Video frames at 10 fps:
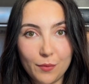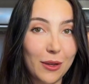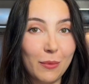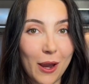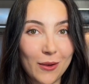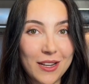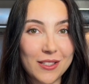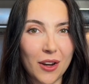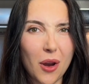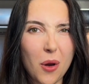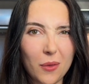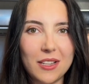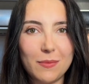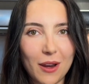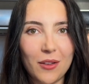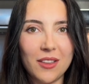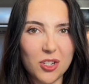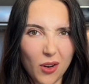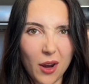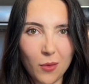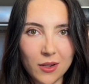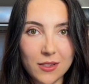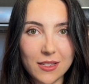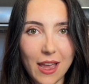Gooey brownies are always better than dry ones,